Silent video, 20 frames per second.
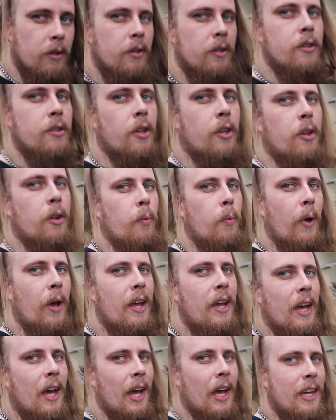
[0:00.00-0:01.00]
So the
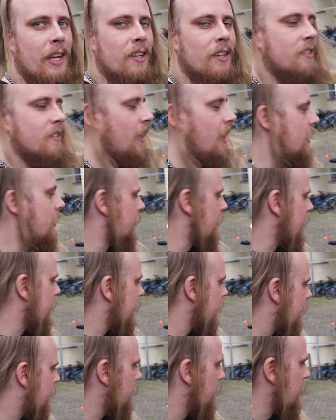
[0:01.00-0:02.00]
way I intended
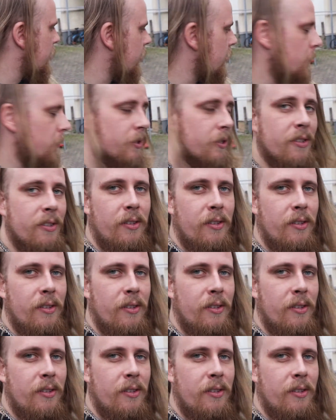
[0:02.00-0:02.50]
it to be was